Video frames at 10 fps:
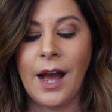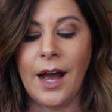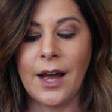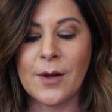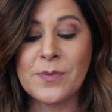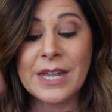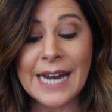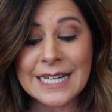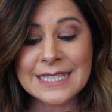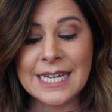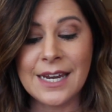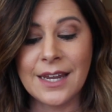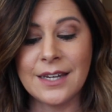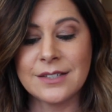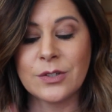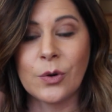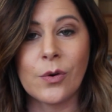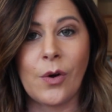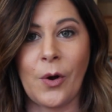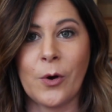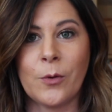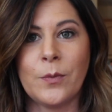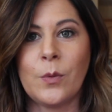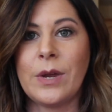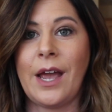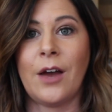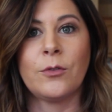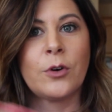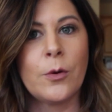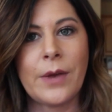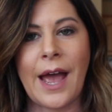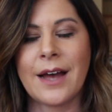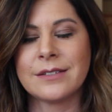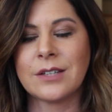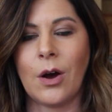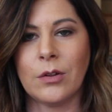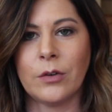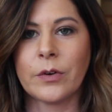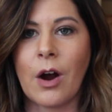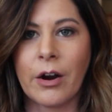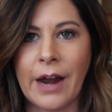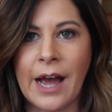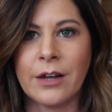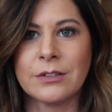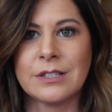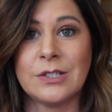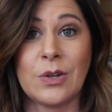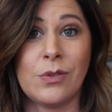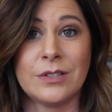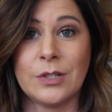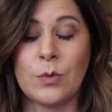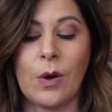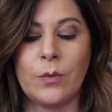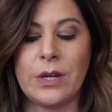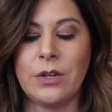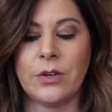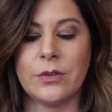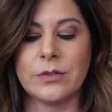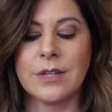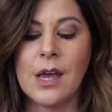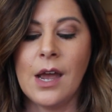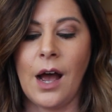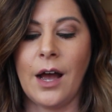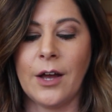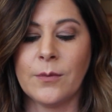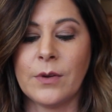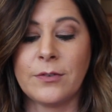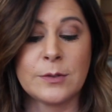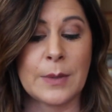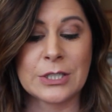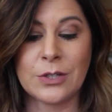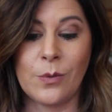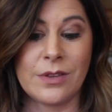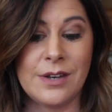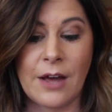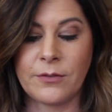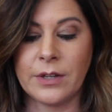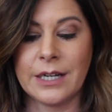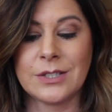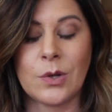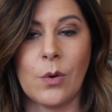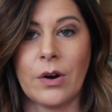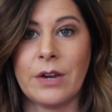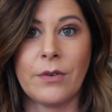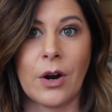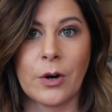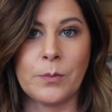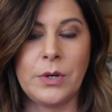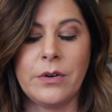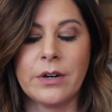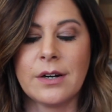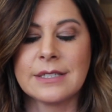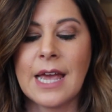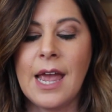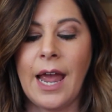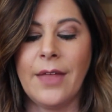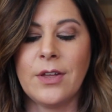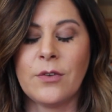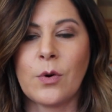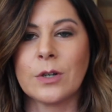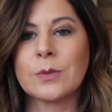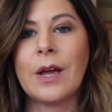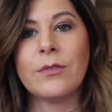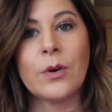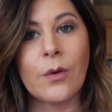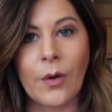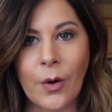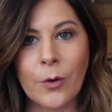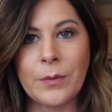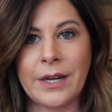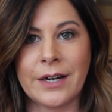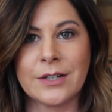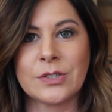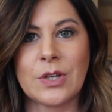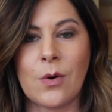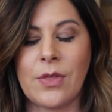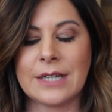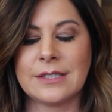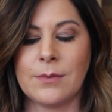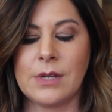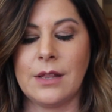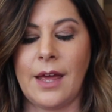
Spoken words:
the next thing is Google Home. We have Chromecast all over our house, and so this is what we use, especially with Netflix or even our computers. And then of course we have Google Home here, so that's something